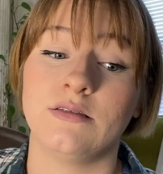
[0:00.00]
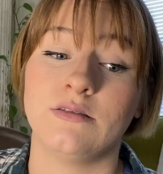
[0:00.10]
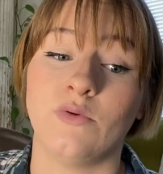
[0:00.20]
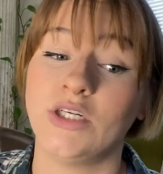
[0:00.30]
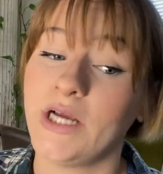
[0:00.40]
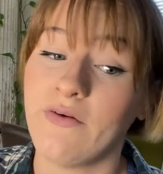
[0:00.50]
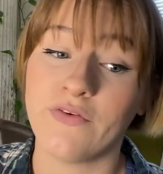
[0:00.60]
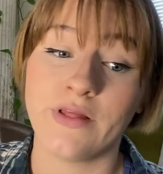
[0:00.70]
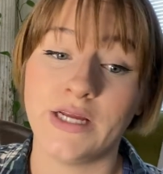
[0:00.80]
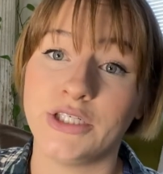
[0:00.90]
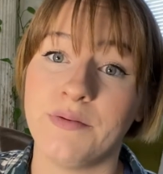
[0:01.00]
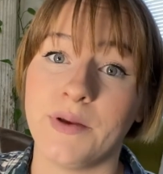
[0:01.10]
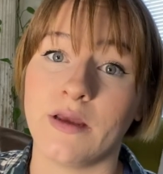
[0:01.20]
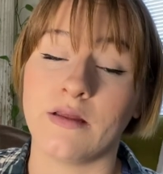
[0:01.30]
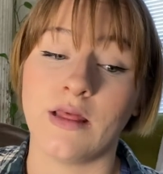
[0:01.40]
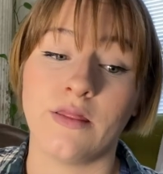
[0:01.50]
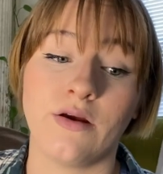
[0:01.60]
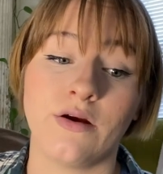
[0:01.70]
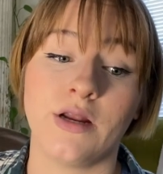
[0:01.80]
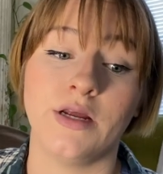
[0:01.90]
watch out for that shipping that
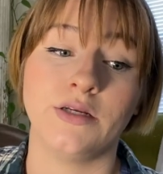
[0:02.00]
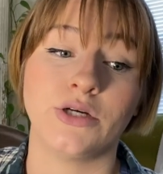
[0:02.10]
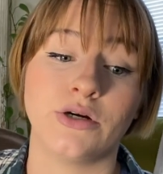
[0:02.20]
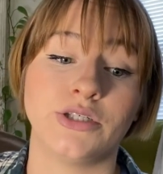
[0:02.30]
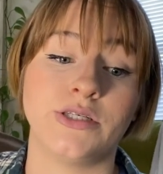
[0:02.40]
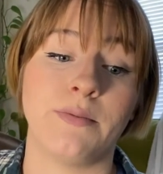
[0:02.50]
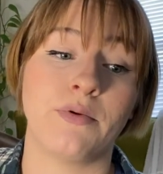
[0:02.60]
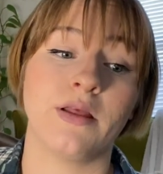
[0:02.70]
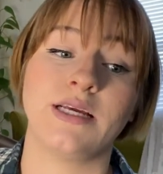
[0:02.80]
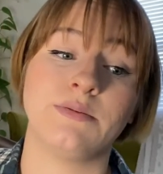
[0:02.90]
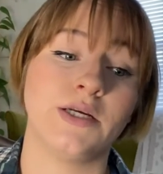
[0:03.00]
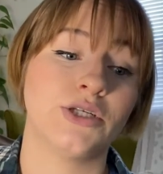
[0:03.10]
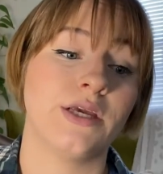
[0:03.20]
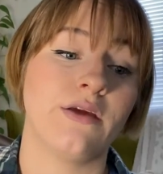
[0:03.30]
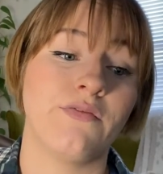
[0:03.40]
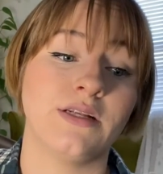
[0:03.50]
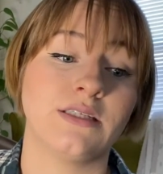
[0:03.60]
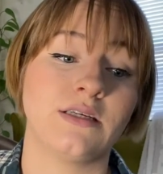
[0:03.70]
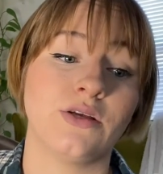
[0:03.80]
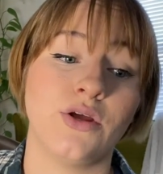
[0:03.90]
they're going to charge separately, especially if
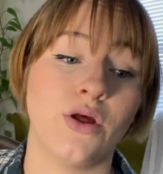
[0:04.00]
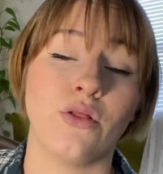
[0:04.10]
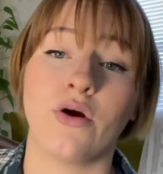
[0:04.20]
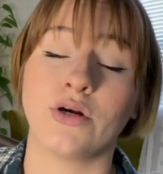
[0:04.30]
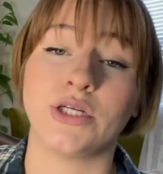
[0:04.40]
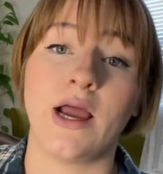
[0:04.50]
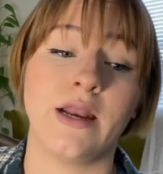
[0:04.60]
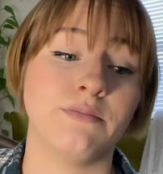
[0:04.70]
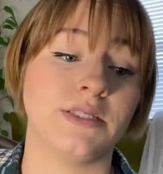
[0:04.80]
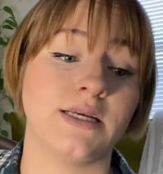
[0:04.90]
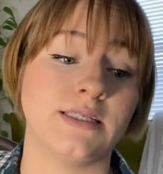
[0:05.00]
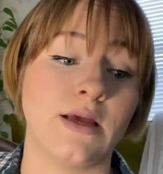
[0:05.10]
it's, large items, things